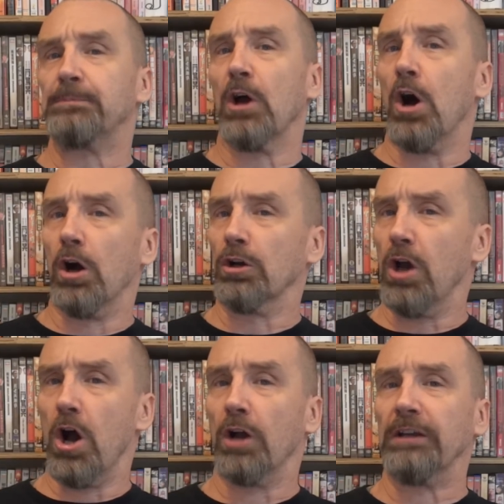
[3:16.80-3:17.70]
to Hong
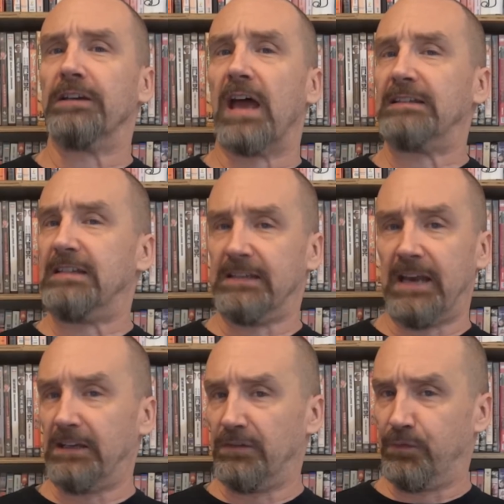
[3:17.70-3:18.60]
Kong in
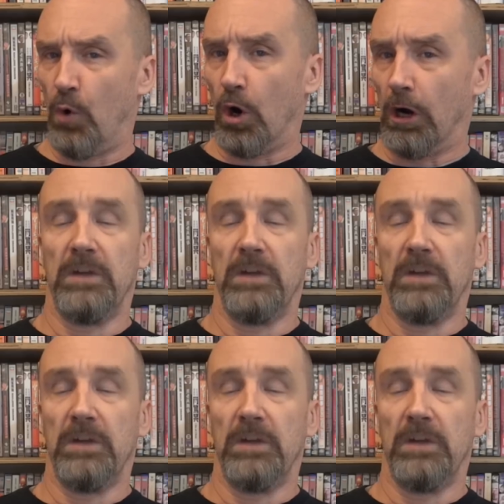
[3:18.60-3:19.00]
1984.